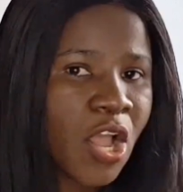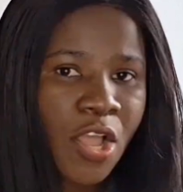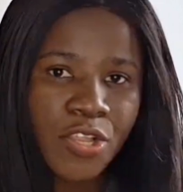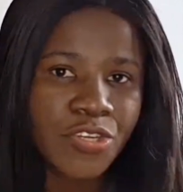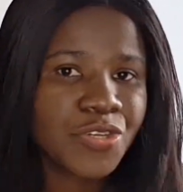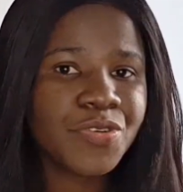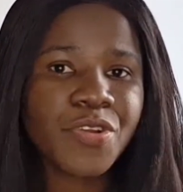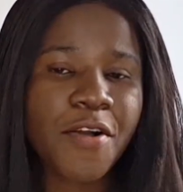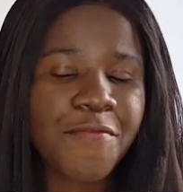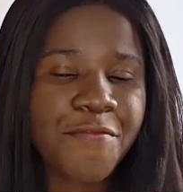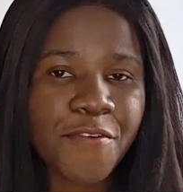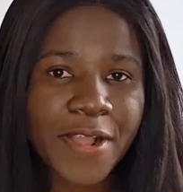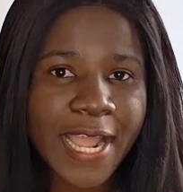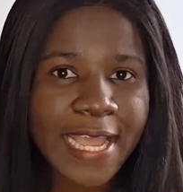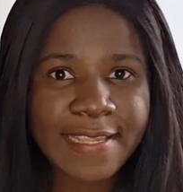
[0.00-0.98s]
Do not
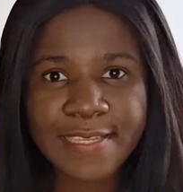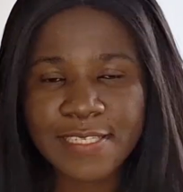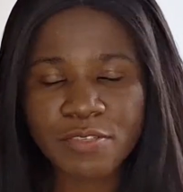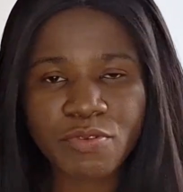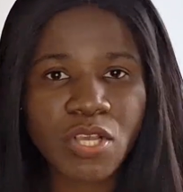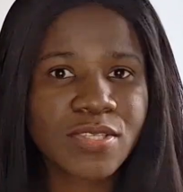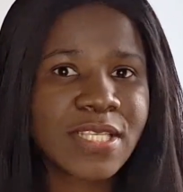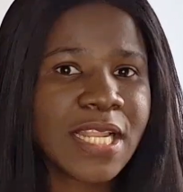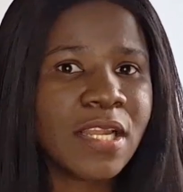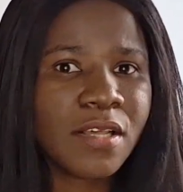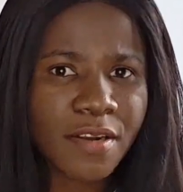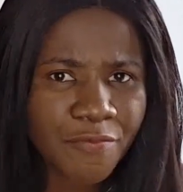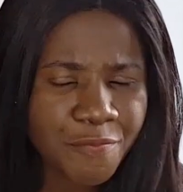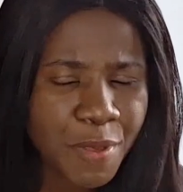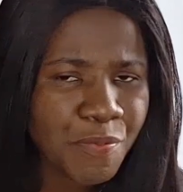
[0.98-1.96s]
forget this because a lot
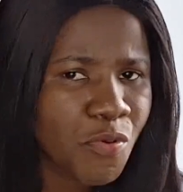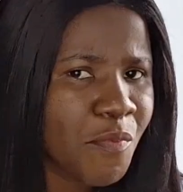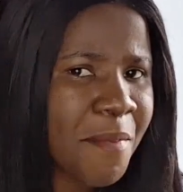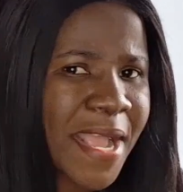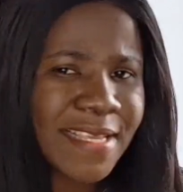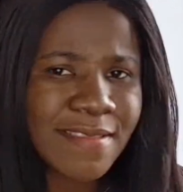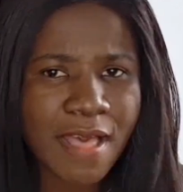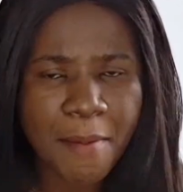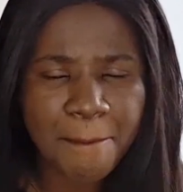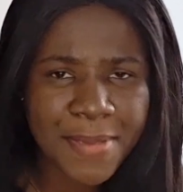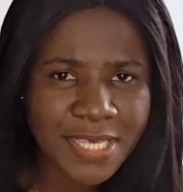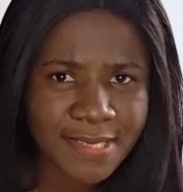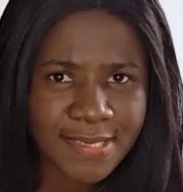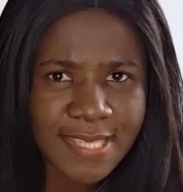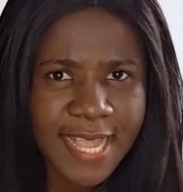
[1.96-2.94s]
of people make that
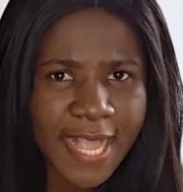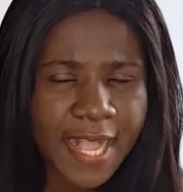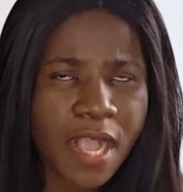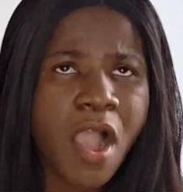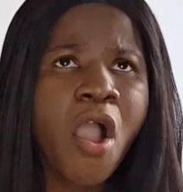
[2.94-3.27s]
mistake